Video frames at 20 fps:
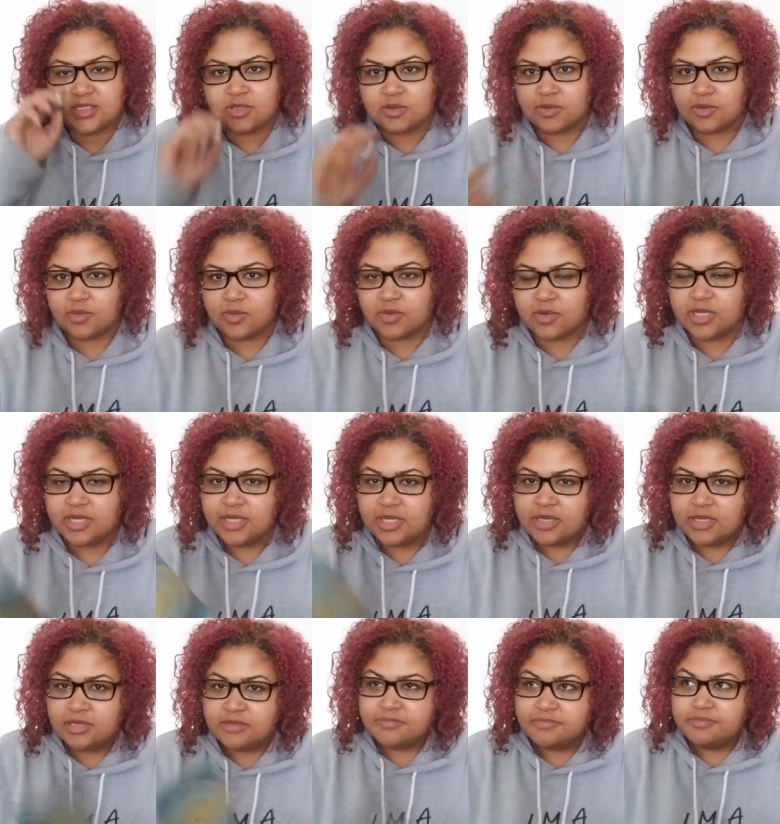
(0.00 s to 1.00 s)
to...
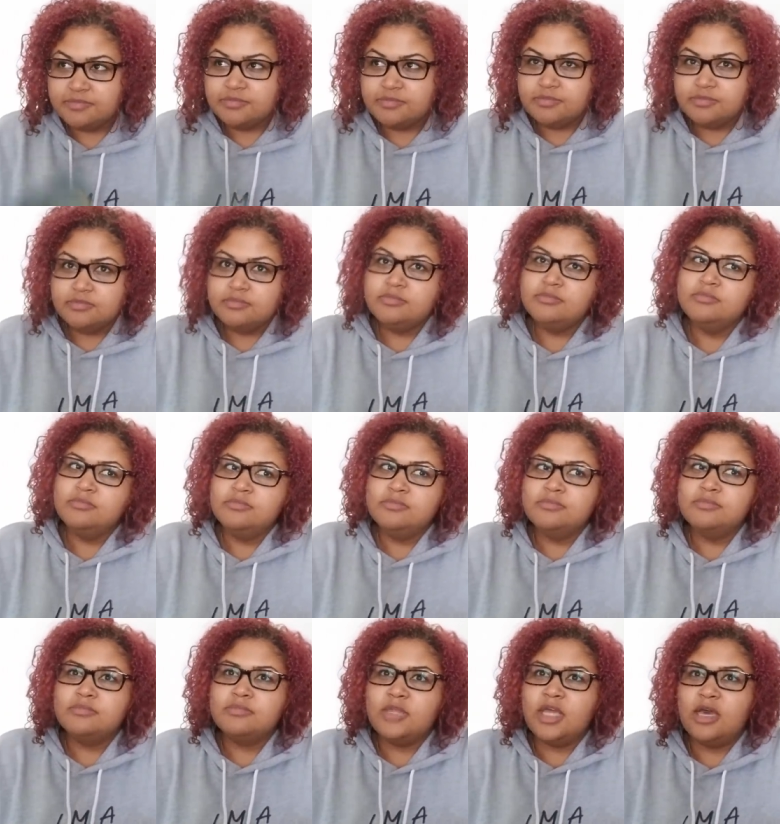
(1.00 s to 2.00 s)

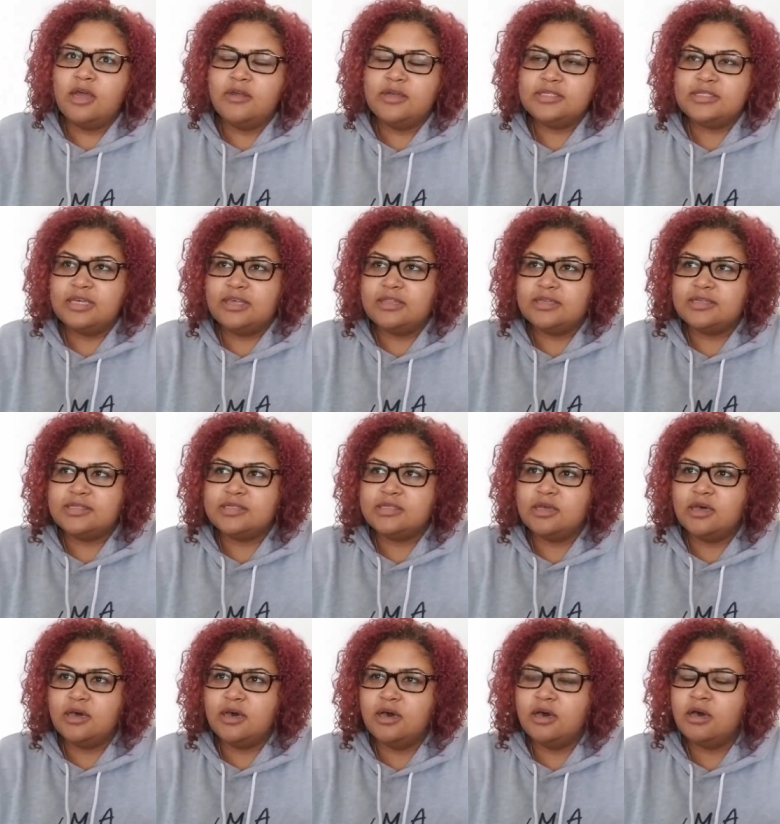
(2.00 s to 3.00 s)
How do I say this?
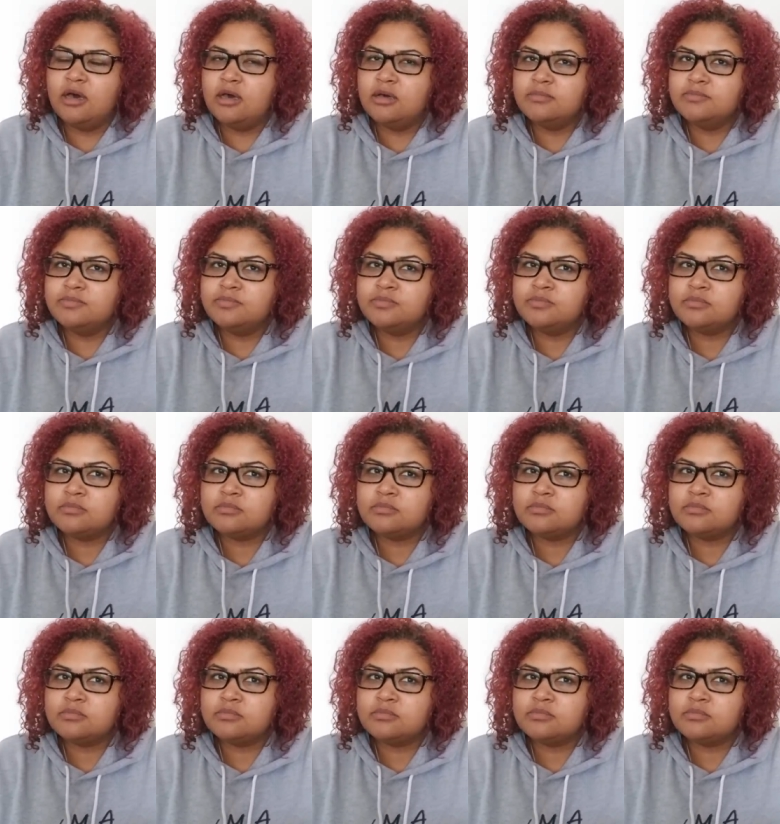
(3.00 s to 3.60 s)
Um,